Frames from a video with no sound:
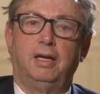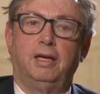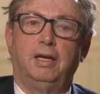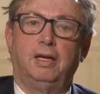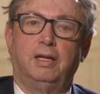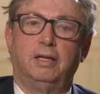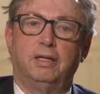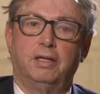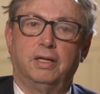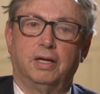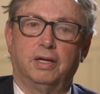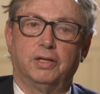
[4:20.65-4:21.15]

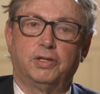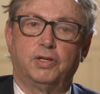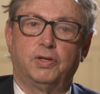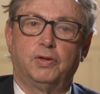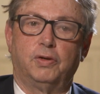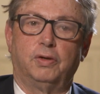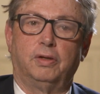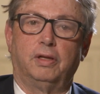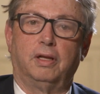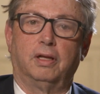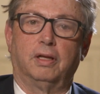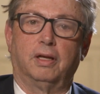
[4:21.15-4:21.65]

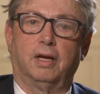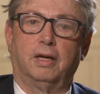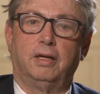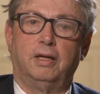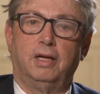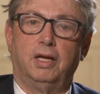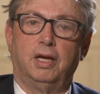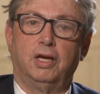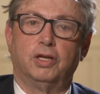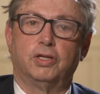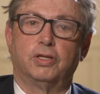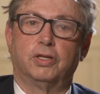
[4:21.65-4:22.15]
industrial
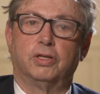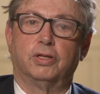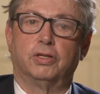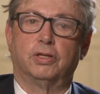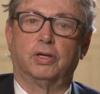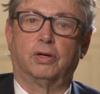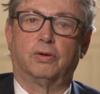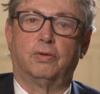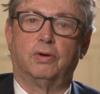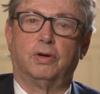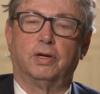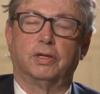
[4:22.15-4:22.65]
nations
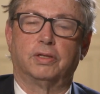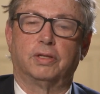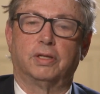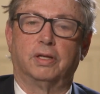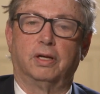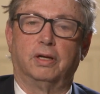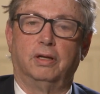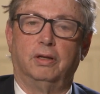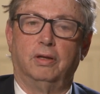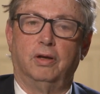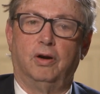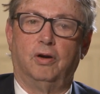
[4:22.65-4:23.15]
across
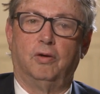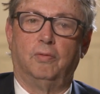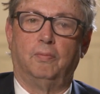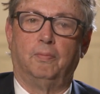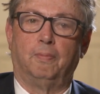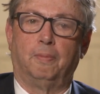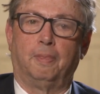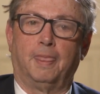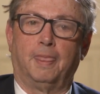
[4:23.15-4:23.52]
the globe.